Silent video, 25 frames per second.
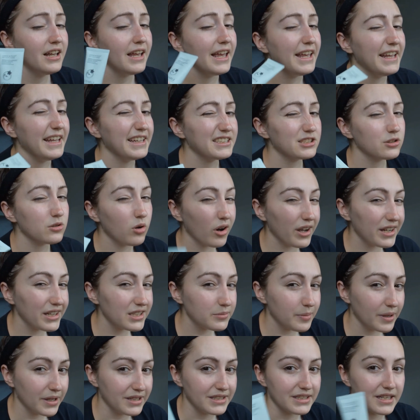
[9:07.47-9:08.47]
It's quite
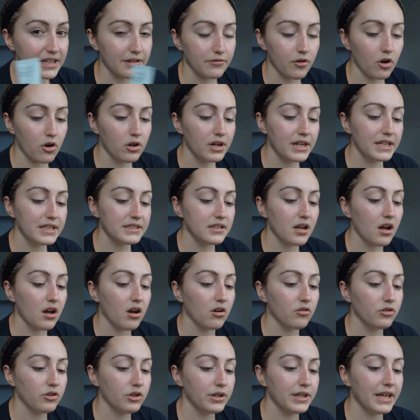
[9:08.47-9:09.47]
expensive. On
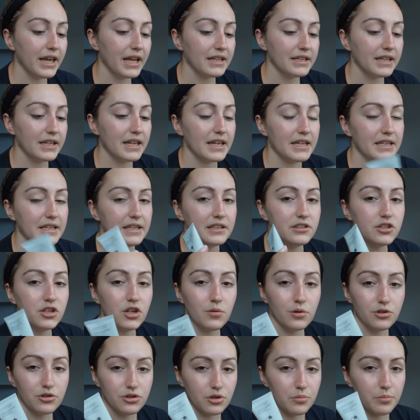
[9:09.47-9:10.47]
Earle you get it in a
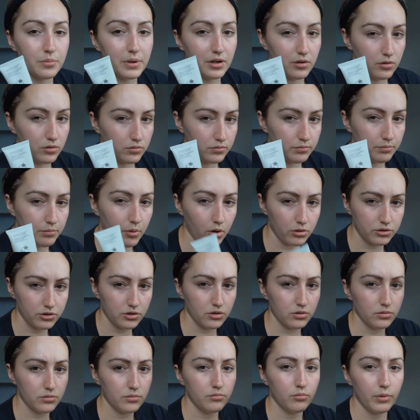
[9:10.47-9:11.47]
200ml
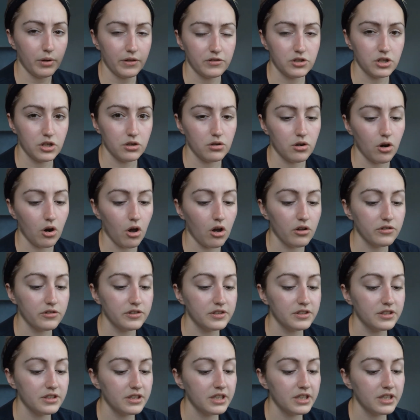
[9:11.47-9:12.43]
bottle with 2 cloths,